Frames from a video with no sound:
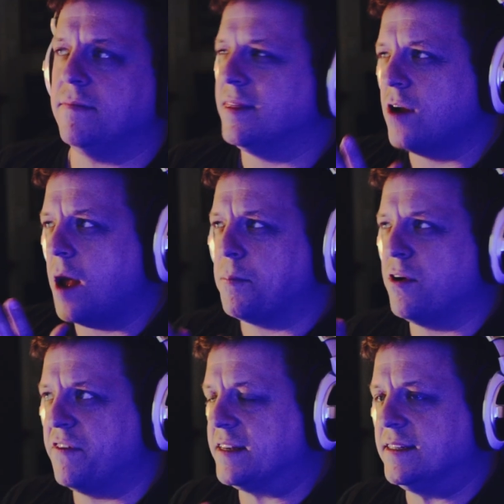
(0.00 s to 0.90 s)
They're not
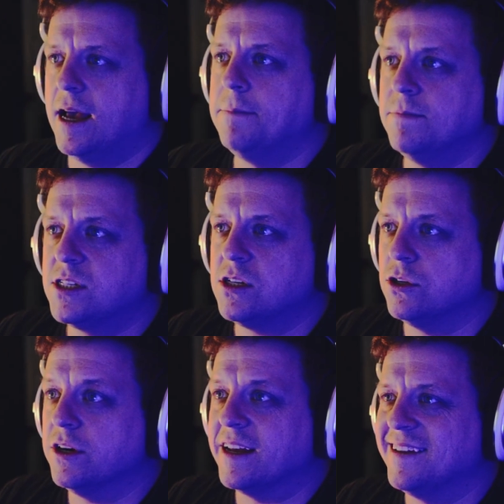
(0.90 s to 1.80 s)
perfect. I'm still
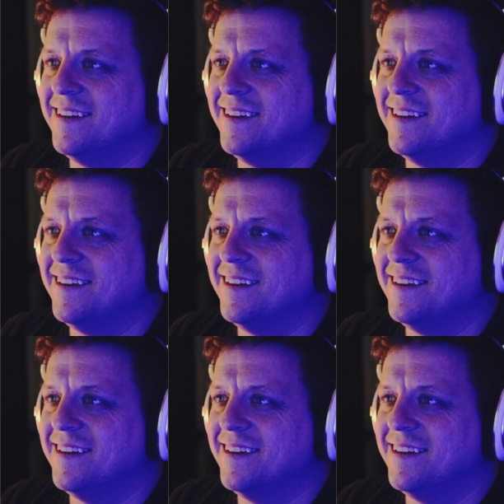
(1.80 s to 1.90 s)
learning.